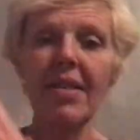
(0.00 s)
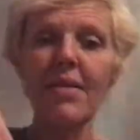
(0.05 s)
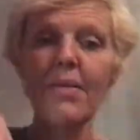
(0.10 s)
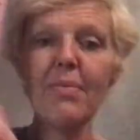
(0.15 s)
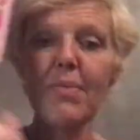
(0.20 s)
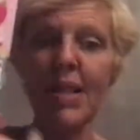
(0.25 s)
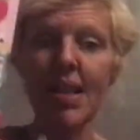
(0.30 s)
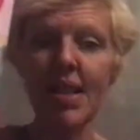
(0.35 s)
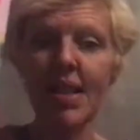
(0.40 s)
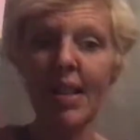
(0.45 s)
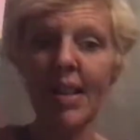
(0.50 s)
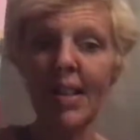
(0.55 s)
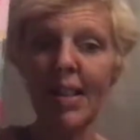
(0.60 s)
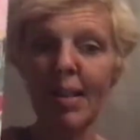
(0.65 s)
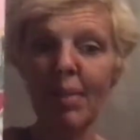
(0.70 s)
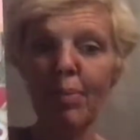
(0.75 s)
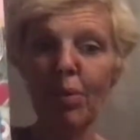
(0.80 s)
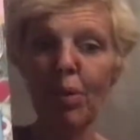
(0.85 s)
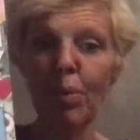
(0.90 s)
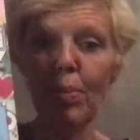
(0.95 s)
Miss
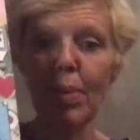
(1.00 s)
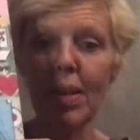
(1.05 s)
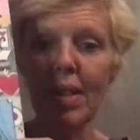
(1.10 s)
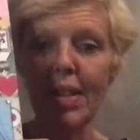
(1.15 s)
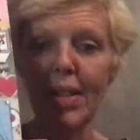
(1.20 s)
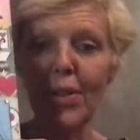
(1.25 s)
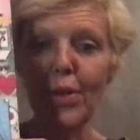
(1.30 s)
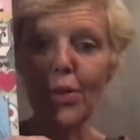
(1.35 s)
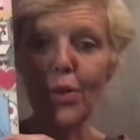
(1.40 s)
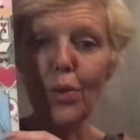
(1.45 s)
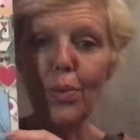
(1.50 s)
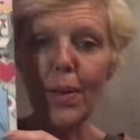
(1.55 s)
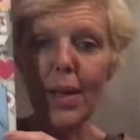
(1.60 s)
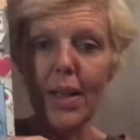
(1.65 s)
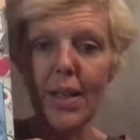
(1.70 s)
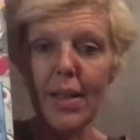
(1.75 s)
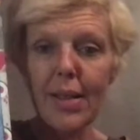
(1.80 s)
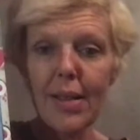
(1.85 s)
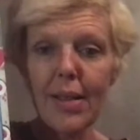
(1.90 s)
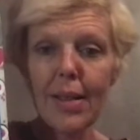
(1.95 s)
Linda Poopas and
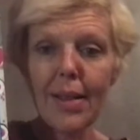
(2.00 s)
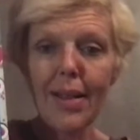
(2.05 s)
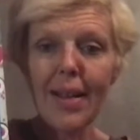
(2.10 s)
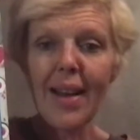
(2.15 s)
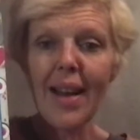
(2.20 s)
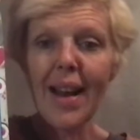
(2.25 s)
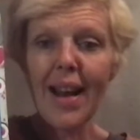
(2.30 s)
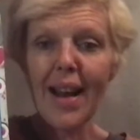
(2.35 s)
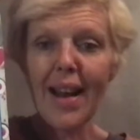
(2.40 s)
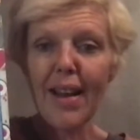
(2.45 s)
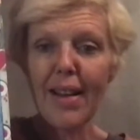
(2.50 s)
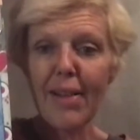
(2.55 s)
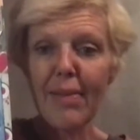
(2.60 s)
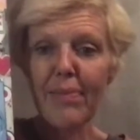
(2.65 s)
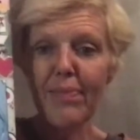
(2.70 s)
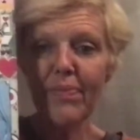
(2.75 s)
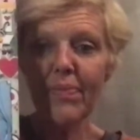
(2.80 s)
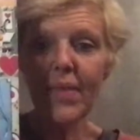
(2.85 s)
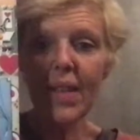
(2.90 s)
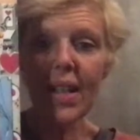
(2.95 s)
Dupas.
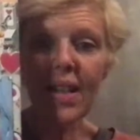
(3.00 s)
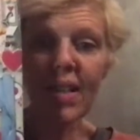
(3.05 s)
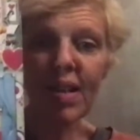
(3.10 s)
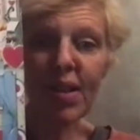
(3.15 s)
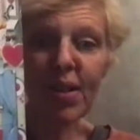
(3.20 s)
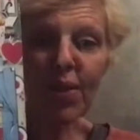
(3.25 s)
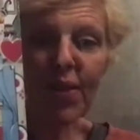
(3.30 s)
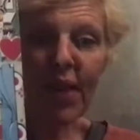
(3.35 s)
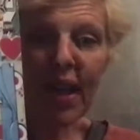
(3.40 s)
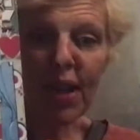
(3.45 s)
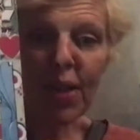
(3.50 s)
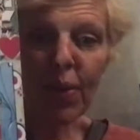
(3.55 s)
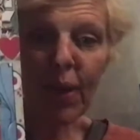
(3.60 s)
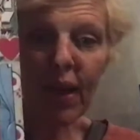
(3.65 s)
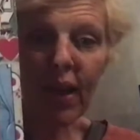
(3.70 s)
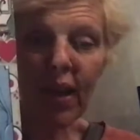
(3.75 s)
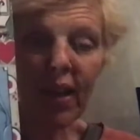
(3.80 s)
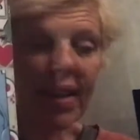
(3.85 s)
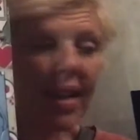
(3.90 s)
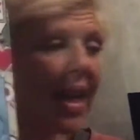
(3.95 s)
So that's who I got